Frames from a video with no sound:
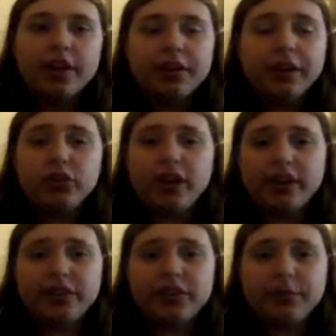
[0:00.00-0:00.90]
there actually
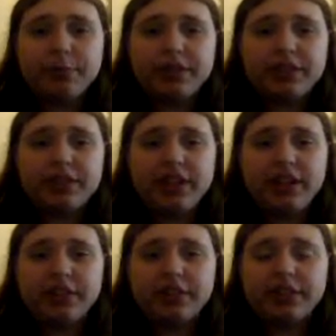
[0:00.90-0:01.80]
are some
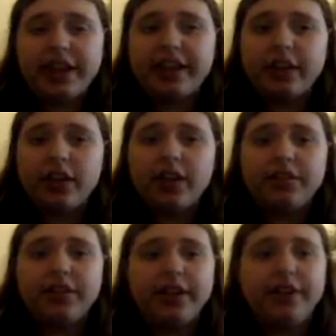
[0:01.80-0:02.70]
scenes like
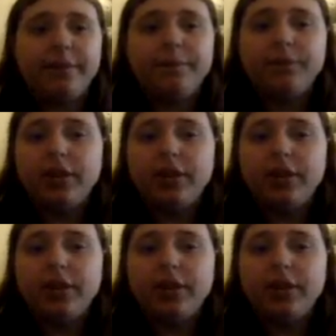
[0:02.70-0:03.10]
on the